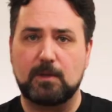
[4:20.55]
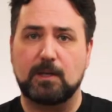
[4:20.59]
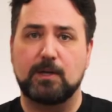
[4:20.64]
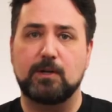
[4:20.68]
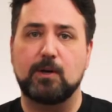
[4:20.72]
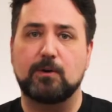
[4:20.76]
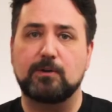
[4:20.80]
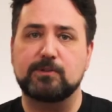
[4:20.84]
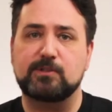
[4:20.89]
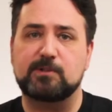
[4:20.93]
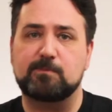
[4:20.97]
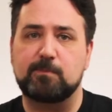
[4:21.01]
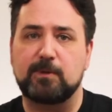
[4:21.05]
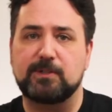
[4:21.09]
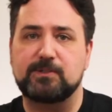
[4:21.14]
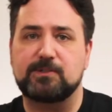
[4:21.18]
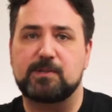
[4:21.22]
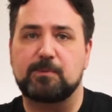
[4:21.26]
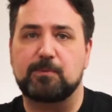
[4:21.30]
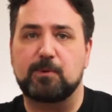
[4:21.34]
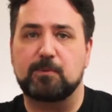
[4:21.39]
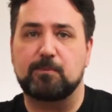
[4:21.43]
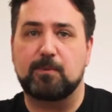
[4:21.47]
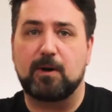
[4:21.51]
You know, it splits
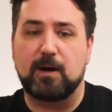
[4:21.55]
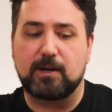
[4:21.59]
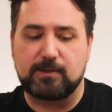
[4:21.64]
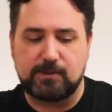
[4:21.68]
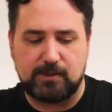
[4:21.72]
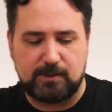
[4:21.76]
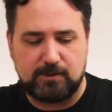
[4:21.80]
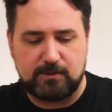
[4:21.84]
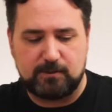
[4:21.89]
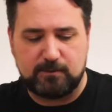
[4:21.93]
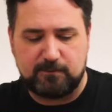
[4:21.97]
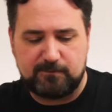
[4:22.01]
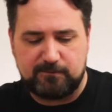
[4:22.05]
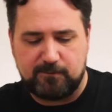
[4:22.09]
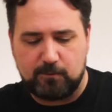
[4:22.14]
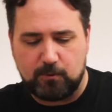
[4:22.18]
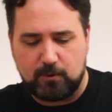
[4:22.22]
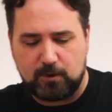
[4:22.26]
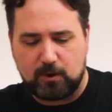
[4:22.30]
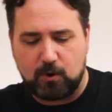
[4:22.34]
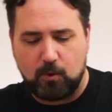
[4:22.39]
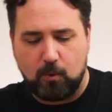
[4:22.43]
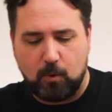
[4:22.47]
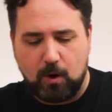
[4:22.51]
up your box into
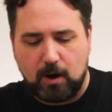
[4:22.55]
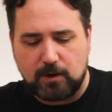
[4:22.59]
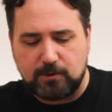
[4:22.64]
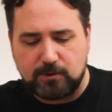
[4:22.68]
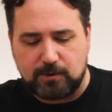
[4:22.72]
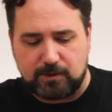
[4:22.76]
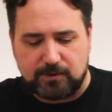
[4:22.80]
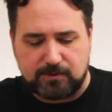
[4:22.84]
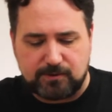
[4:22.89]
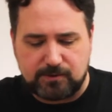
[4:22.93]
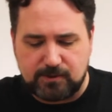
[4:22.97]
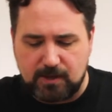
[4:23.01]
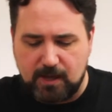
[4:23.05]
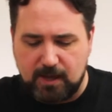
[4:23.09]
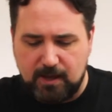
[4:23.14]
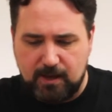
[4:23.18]
four quadrants,